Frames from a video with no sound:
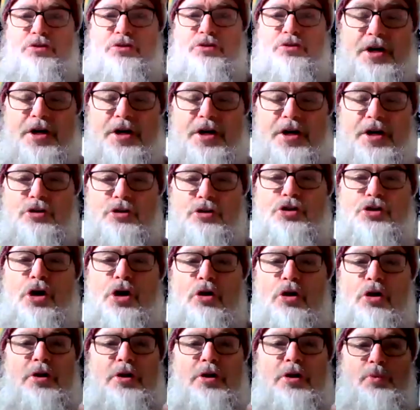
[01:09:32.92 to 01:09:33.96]
and try to
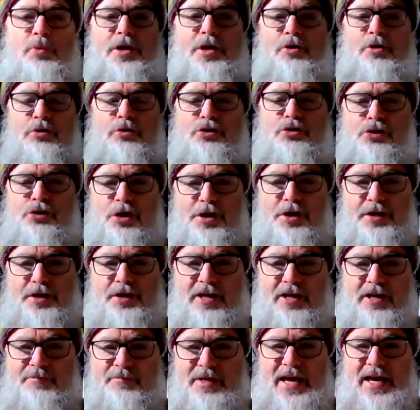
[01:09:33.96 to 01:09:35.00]
control it when you're trying
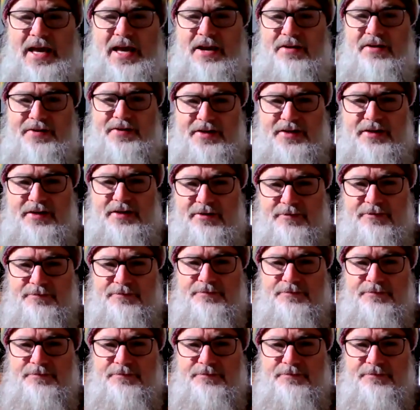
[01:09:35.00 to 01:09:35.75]
to get me out of it.